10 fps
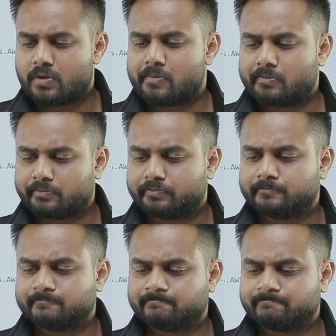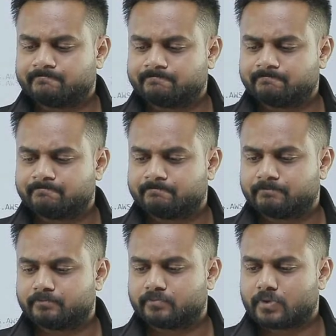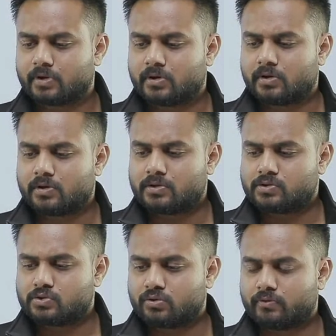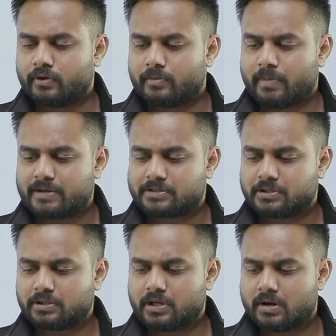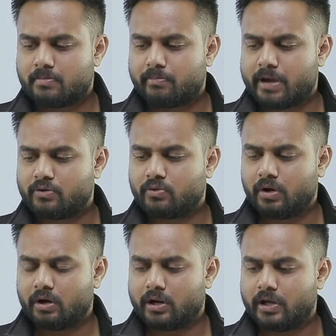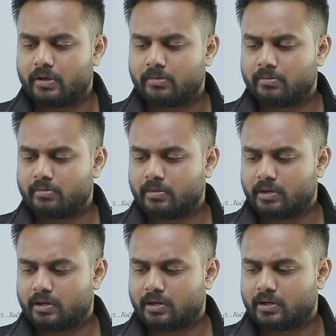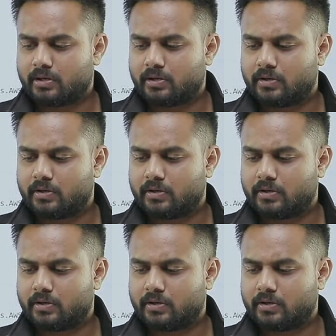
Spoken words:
Hmm. So we are passing the manual name, and